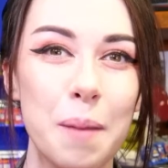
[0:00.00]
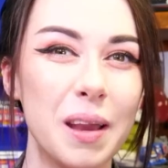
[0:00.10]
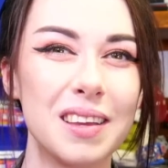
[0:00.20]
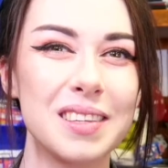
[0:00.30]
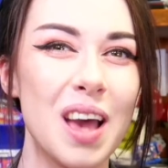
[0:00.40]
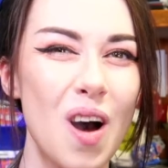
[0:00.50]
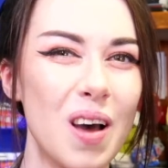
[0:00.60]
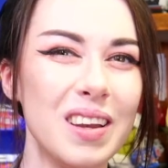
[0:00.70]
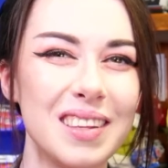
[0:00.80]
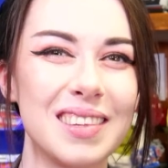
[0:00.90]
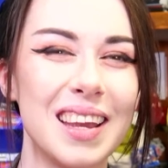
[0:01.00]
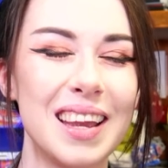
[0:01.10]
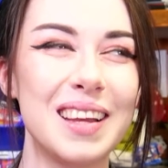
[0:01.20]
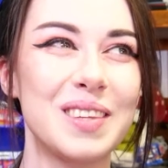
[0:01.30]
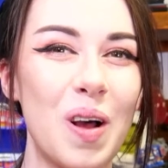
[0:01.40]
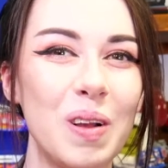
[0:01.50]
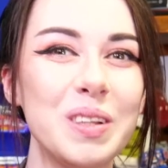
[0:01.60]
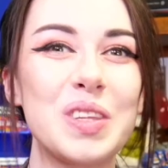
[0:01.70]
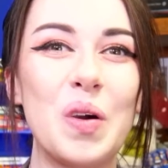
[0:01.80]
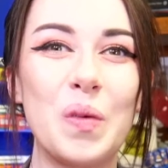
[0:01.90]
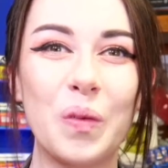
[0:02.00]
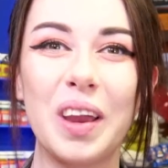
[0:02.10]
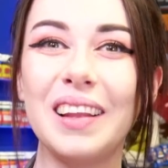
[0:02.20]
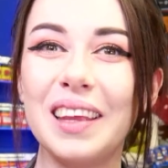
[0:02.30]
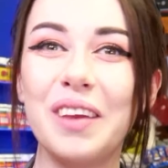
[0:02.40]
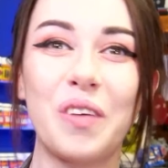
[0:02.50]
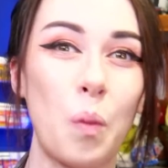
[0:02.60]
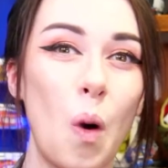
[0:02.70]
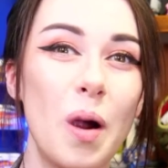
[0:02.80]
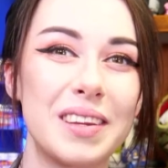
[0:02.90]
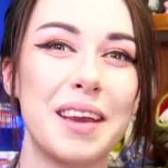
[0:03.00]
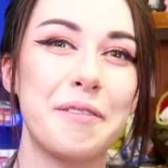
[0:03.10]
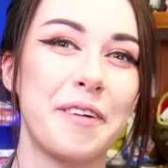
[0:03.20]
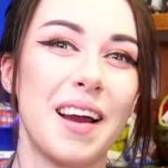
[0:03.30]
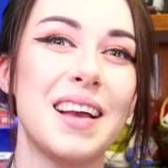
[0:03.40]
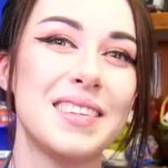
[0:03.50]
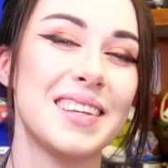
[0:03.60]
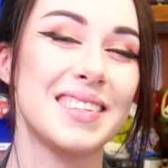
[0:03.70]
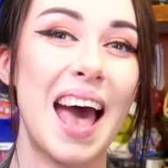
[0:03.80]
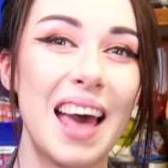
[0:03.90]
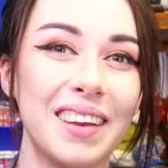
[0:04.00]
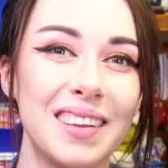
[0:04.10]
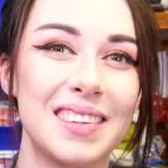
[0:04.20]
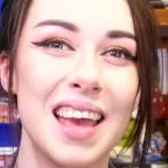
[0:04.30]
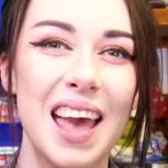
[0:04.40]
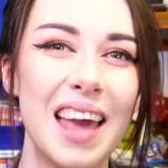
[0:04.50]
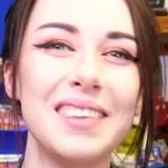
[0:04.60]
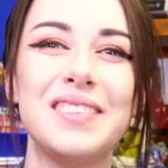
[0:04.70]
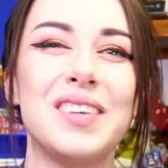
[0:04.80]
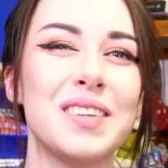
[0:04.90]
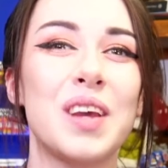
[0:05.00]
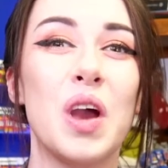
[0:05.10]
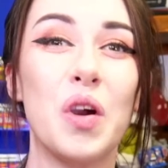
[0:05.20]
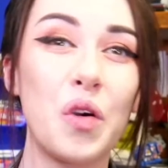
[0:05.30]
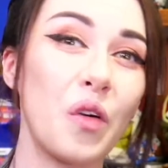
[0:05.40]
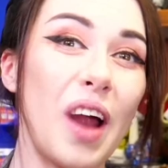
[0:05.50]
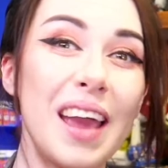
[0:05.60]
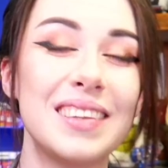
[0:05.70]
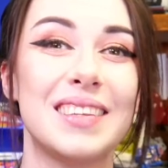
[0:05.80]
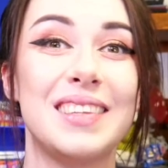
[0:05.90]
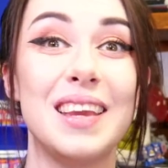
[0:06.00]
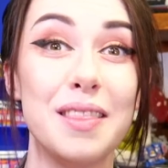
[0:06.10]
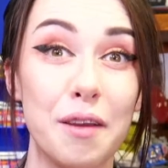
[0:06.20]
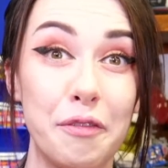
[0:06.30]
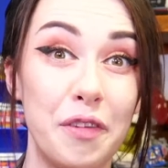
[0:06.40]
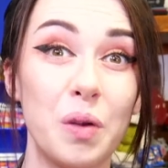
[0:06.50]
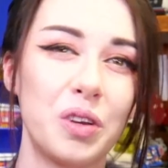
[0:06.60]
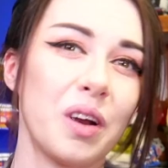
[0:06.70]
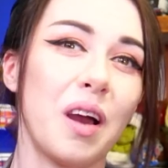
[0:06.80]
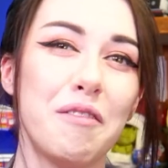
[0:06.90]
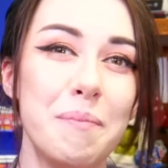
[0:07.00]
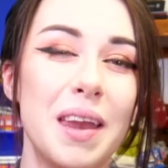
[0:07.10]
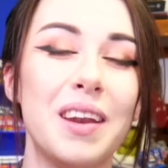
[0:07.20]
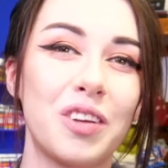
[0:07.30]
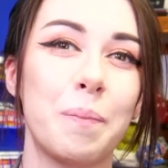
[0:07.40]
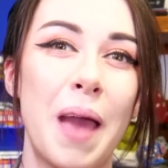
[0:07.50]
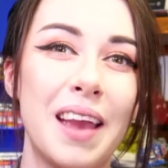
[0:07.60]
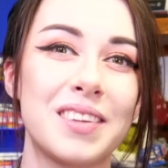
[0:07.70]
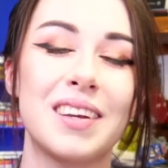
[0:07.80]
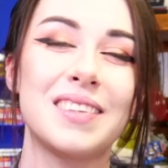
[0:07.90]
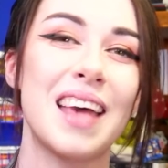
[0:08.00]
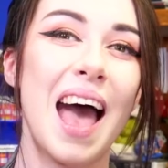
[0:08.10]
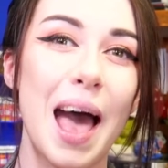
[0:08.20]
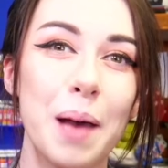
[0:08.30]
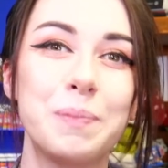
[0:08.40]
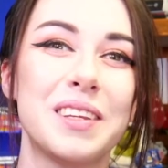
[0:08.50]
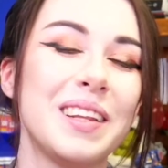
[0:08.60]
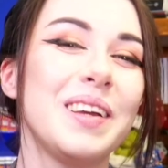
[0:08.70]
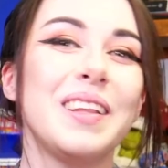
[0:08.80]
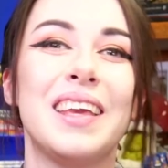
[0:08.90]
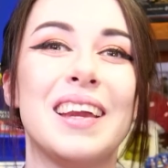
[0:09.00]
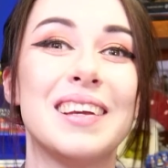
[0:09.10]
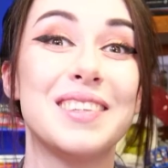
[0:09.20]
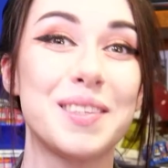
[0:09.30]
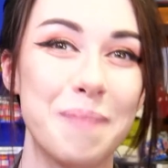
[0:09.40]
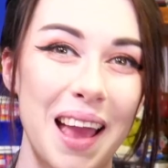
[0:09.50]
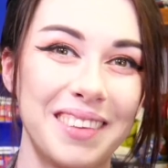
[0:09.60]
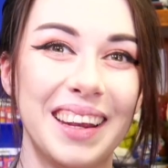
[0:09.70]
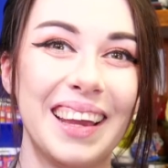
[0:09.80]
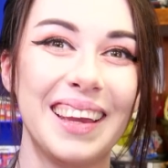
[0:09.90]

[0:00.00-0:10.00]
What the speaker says: because honestly it's also really rewarding for us as adults, and it's just great to see the future of miniature painters absolutely smashing it.